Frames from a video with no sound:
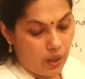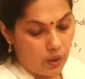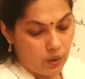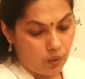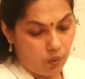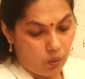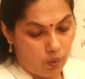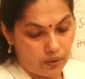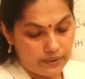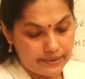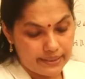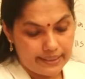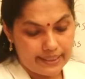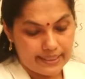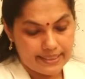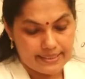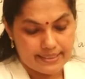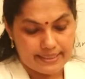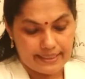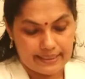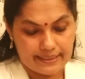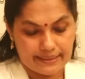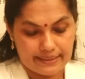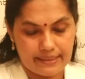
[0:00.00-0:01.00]
Cold
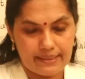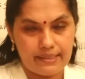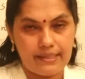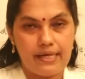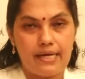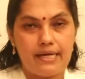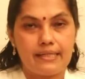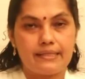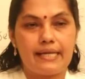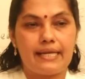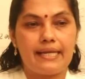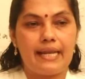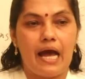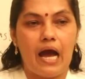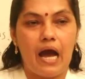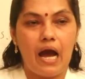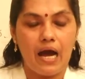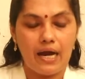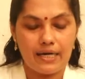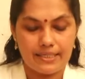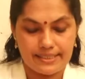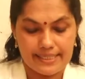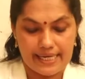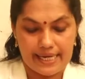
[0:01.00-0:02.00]
desert, the
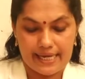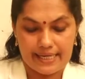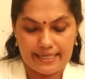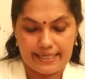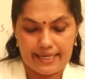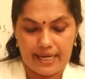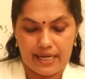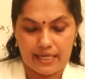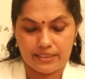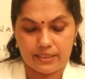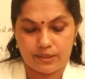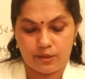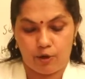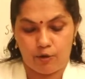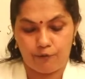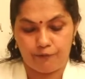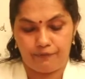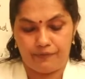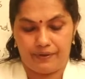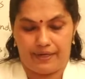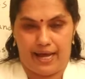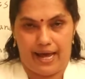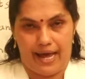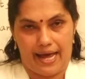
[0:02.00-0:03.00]
large areas of
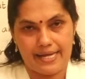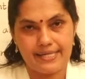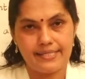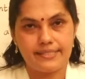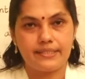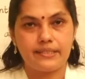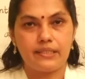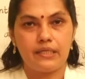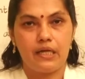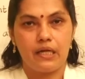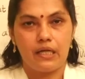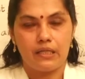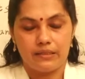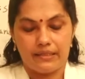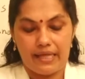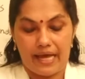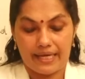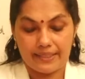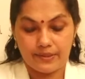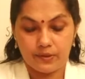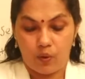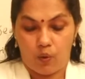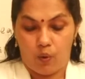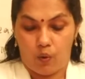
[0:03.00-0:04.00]
land
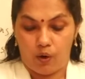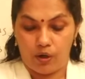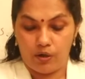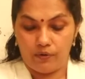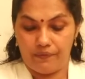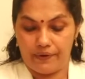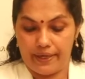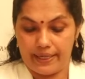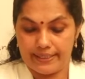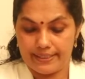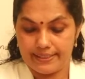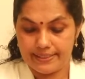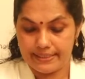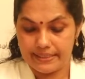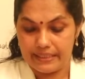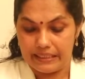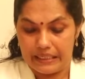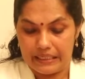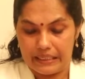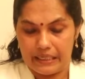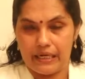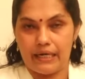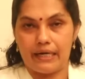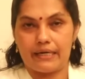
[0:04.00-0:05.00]
that always
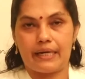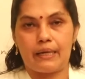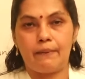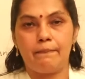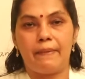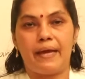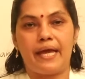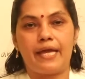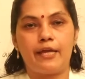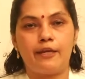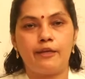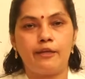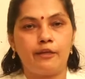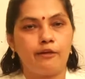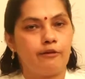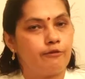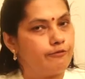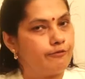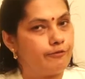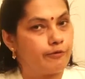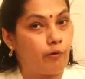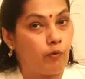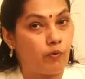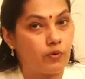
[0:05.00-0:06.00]
remain
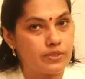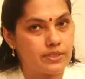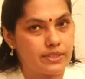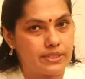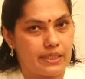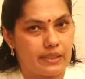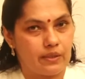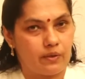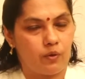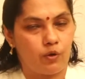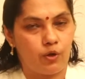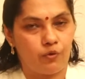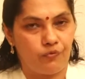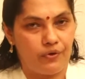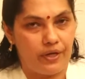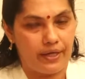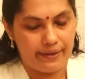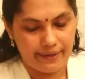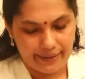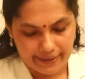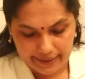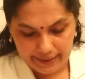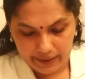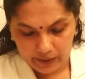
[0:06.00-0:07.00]
frozen or
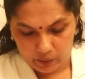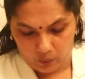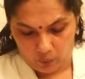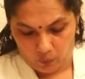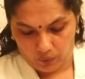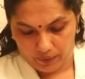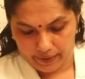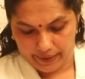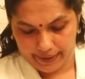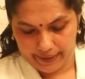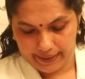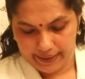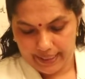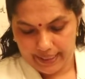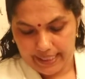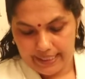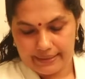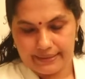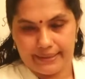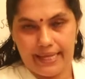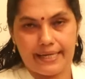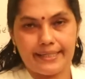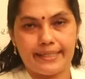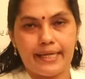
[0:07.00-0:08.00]
very cold.
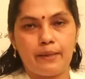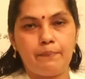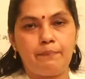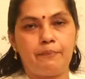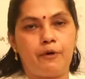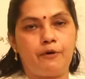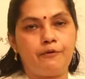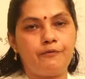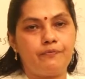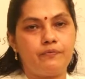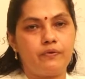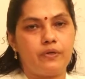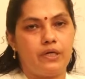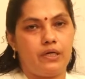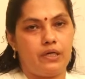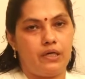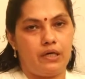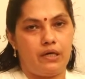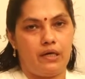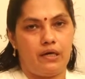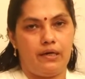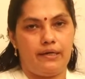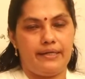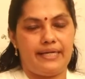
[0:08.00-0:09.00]
That type
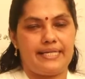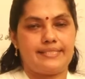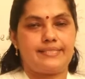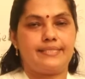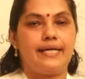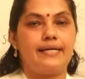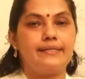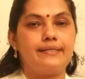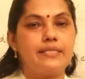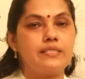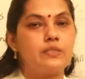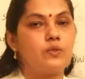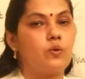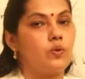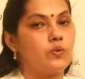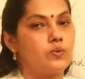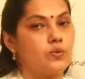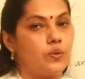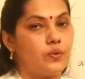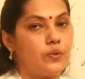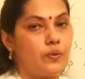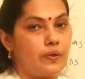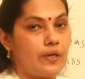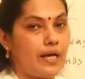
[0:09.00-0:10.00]
of desert is
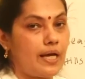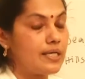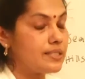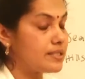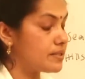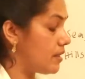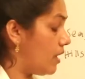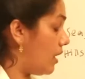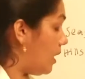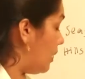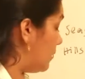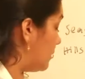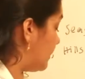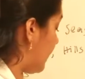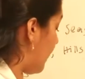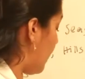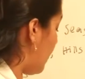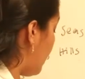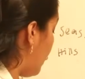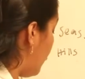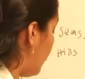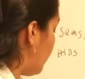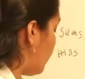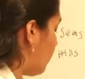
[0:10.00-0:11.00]
also known as the
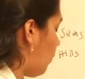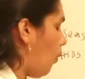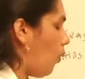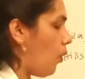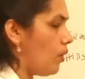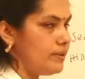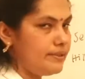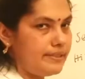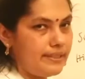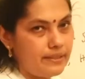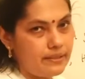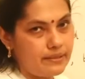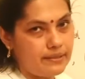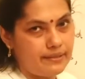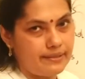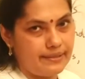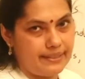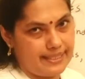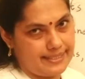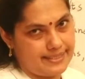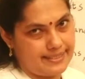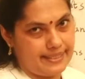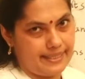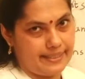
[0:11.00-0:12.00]
cold
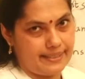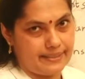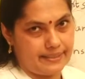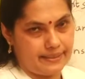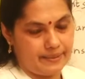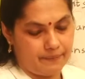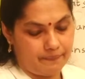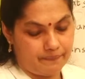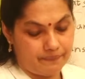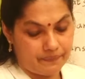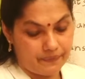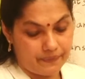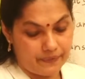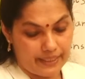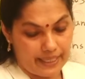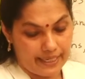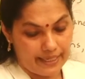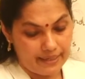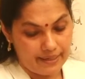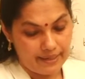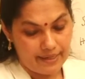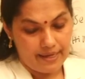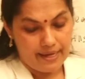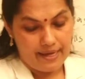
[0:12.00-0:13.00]
desert.
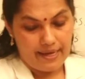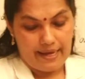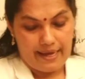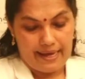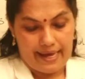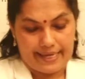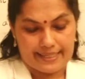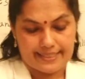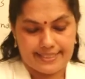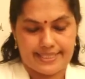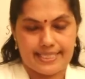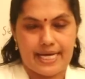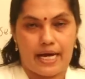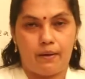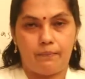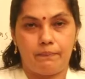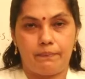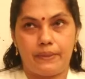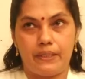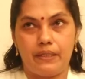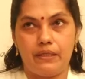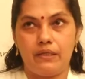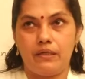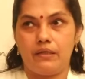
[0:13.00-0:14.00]
Then
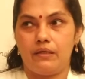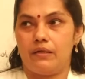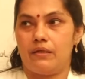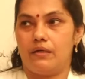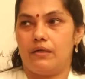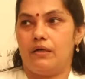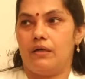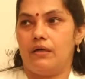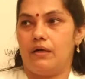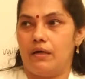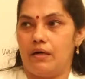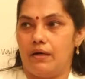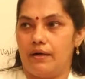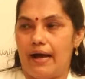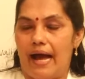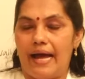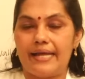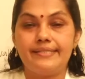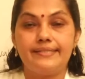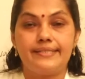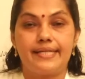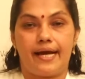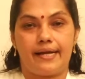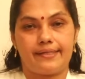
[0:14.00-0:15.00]
example,
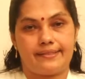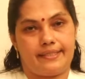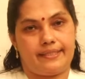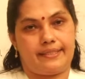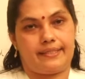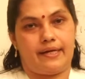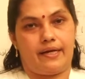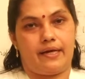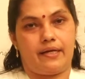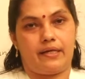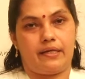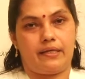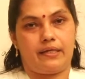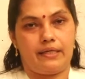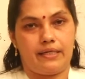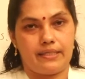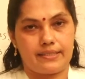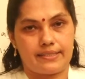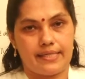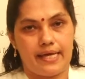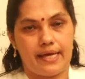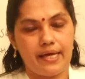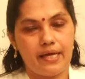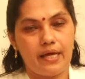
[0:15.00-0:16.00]
Antarctica
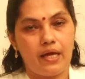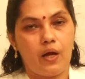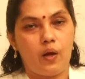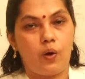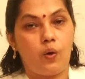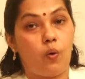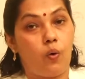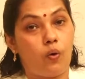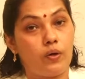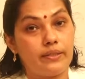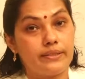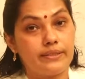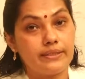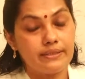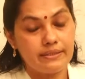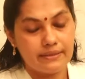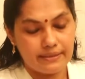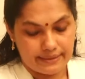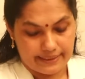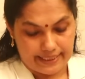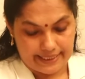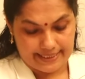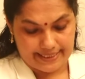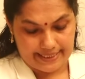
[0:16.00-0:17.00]
is a cold
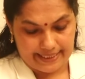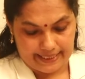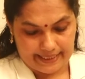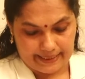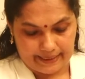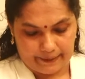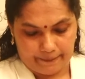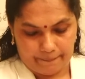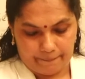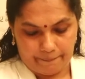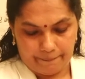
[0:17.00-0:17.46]
desert.